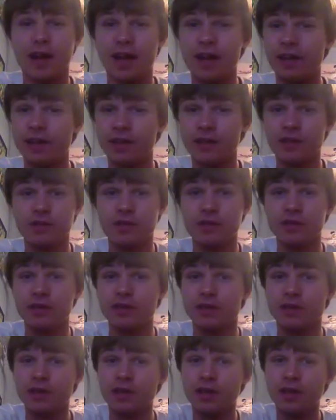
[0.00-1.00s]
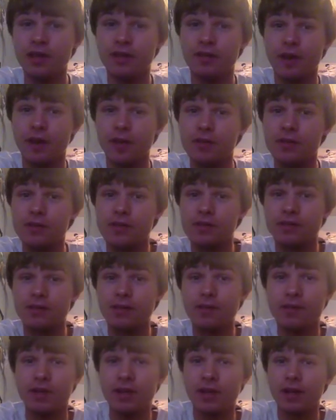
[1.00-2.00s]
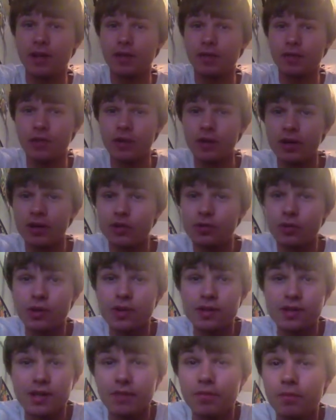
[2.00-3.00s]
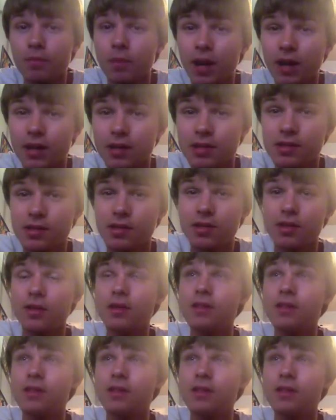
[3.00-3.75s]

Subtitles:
I'd love to, if I was lived in California, $27.